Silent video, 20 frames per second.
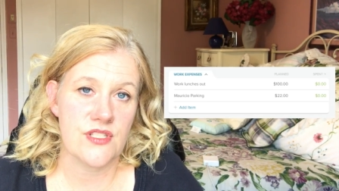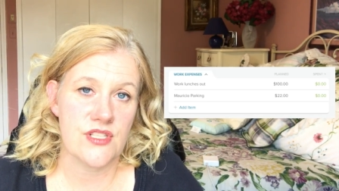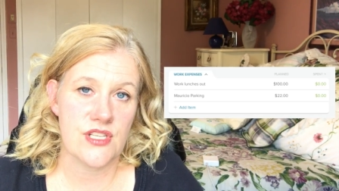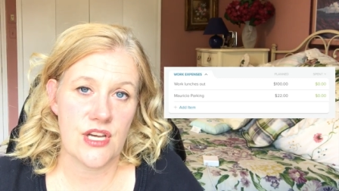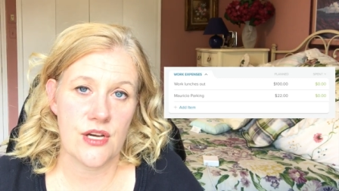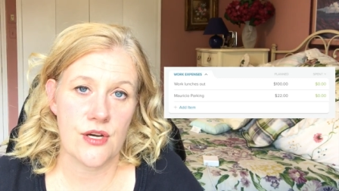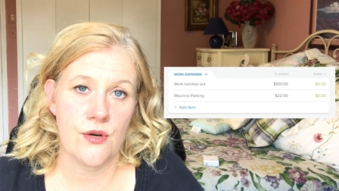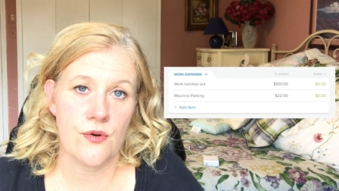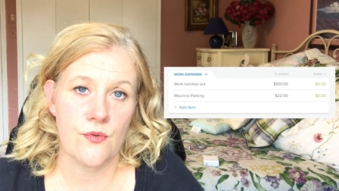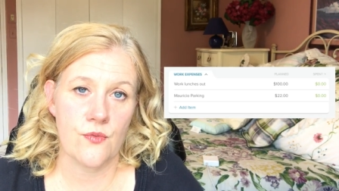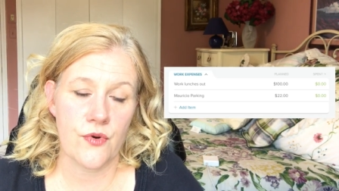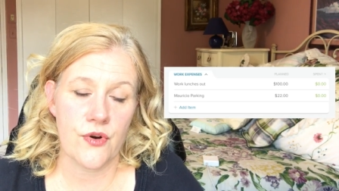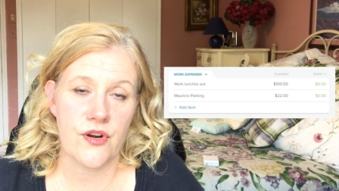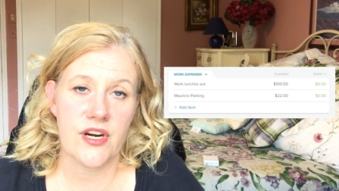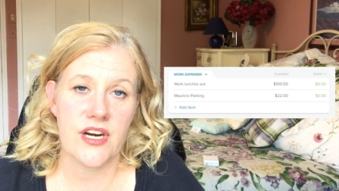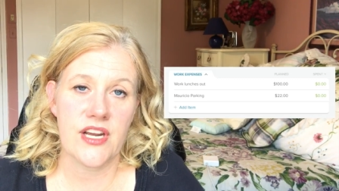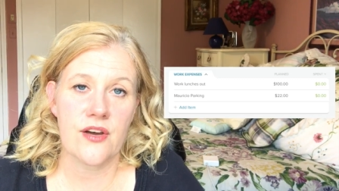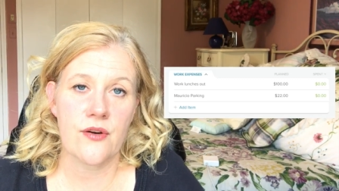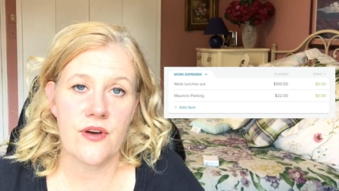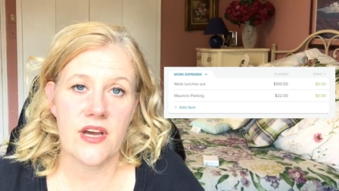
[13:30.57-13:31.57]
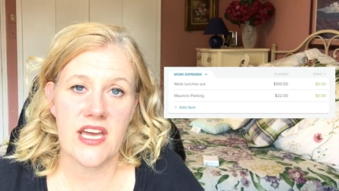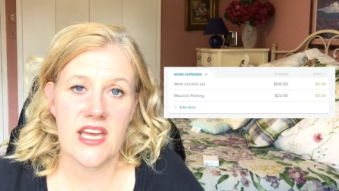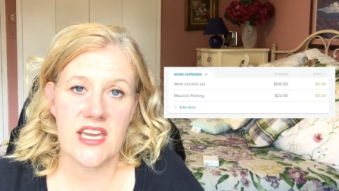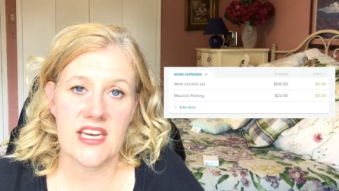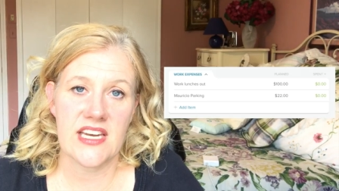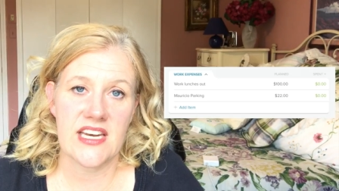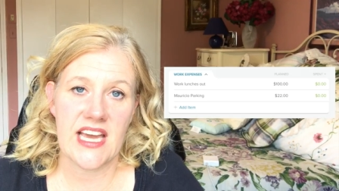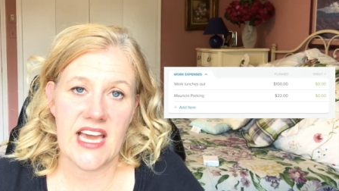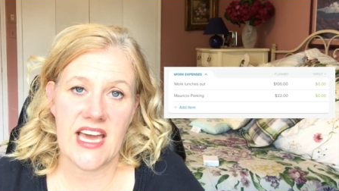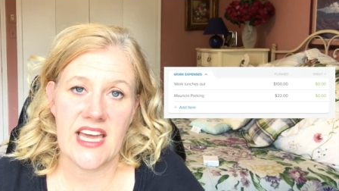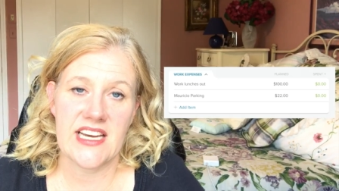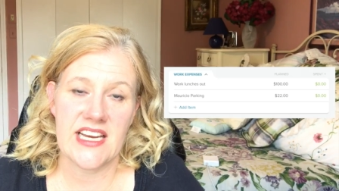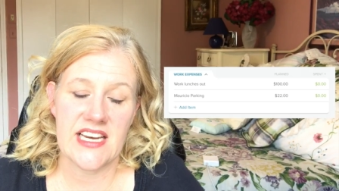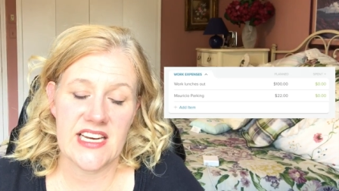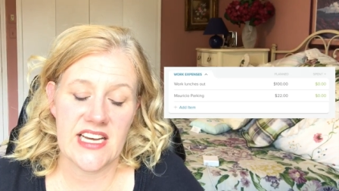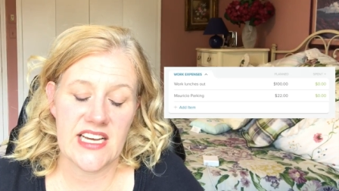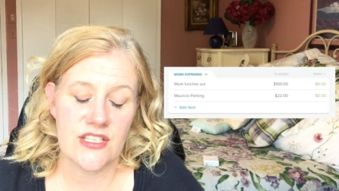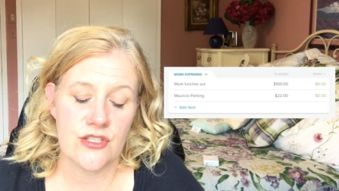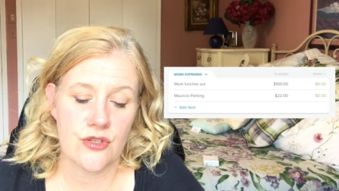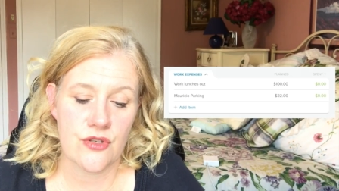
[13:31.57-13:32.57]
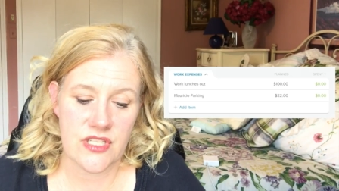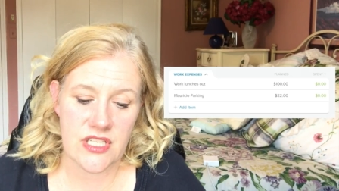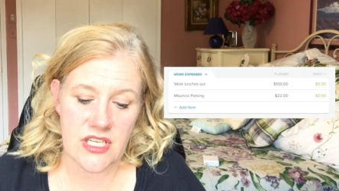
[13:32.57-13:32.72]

So we're gonna go ahead and add in one hundred